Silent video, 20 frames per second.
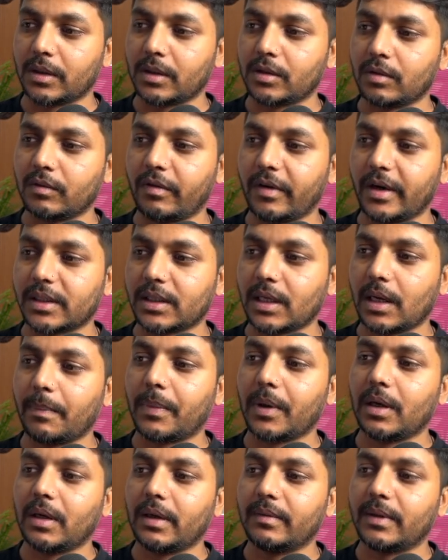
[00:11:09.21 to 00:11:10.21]
So for
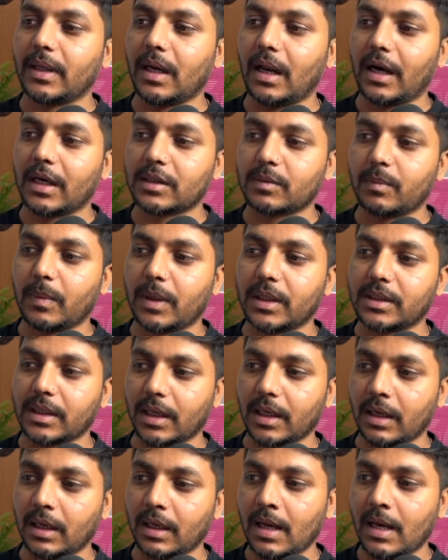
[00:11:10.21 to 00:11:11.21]
example, if the last month sale